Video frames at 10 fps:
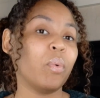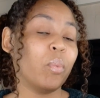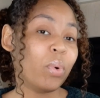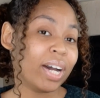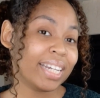
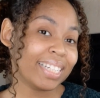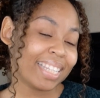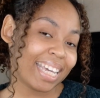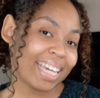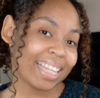One
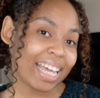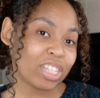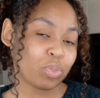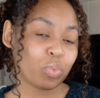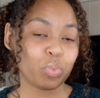thing
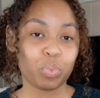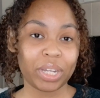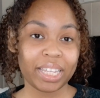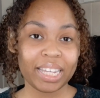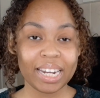that's
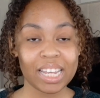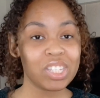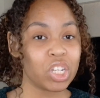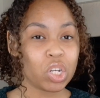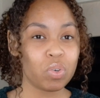really
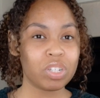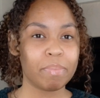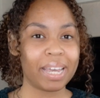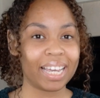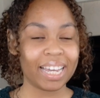nice to do to
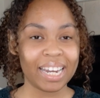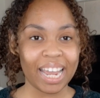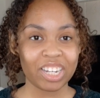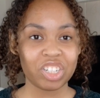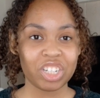make a
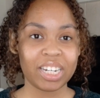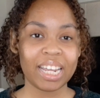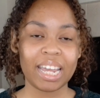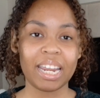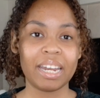connection
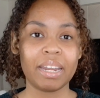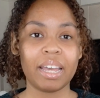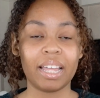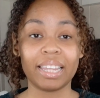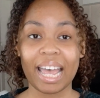and
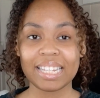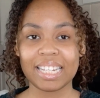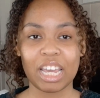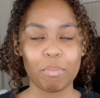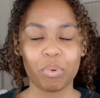a
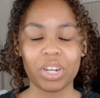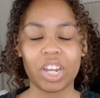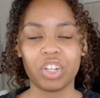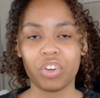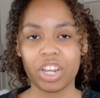lasting imprint
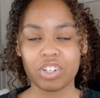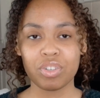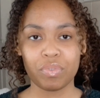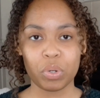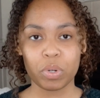in your
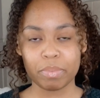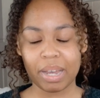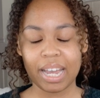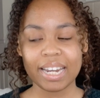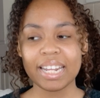interviewer's
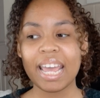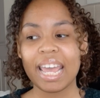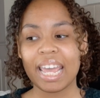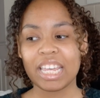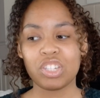mind
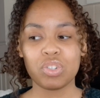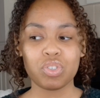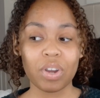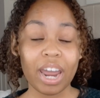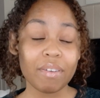is to
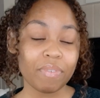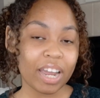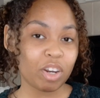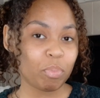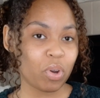try to
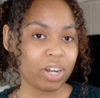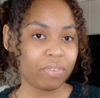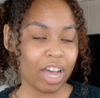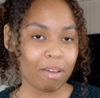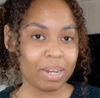find a point of
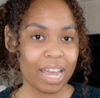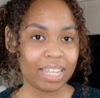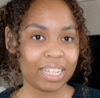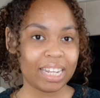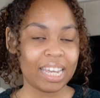
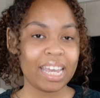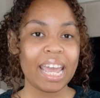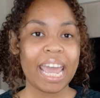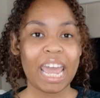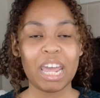commonality
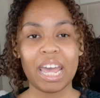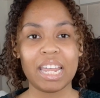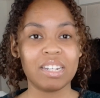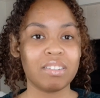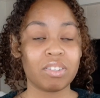
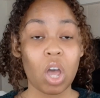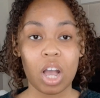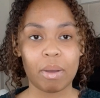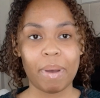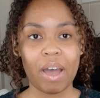and
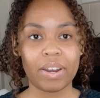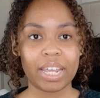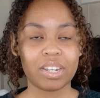talk about it.